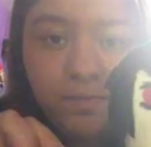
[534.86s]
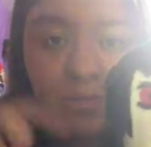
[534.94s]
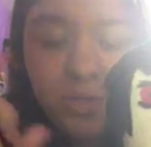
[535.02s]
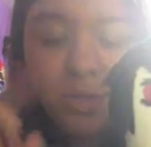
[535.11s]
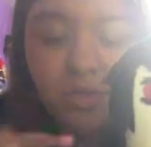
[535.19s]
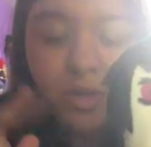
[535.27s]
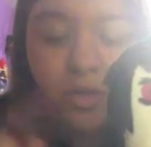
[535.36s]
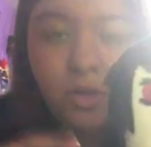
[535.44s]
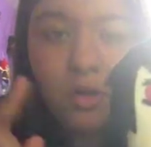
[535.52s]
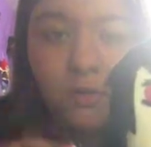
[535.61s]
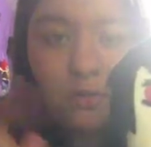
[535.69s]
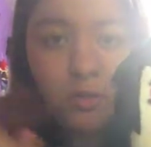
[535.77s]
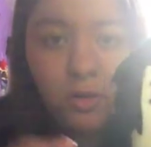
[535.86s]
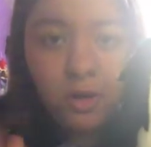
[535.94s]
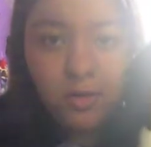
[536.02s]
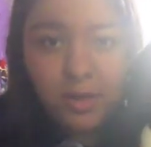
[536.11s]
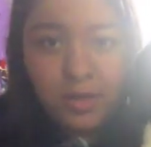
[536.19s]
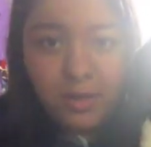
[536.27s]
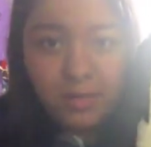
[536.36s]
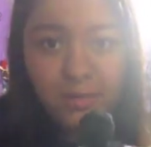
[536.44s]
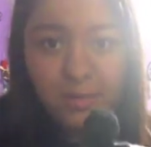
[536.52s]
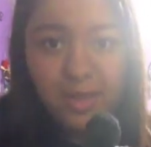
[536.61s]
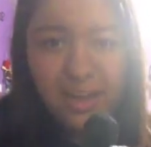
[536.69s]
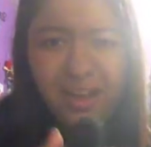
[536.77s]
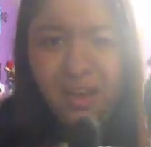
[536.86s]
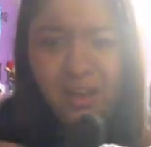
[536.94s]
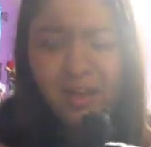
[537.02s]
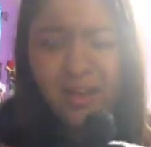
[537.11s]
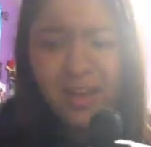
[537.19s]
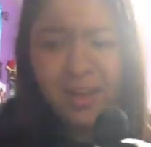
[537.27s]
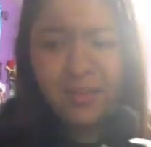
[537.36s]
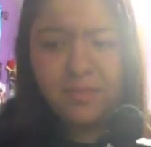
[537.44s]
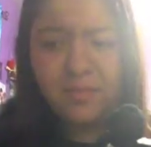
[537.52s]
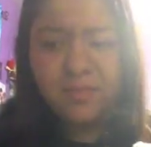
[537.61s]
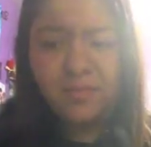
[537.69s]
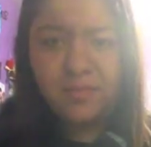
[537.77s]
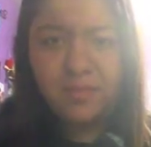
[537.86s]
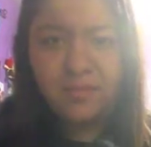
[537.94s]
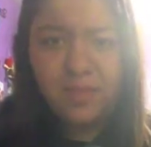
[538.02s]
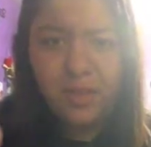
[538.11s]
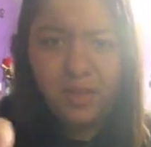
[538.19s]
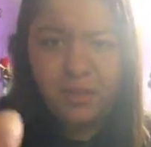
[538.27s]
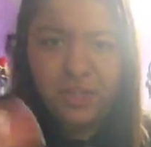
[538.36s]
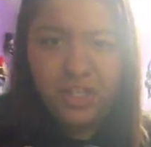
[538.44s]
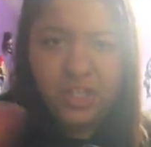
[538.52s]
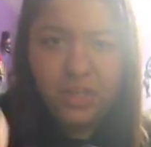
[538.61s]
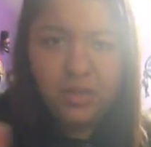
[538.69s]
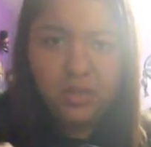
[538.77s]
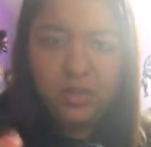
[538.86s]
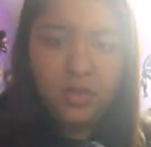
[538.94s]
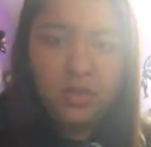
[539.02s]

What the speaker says: string doll, voodoo doll thing that I got at a little machine.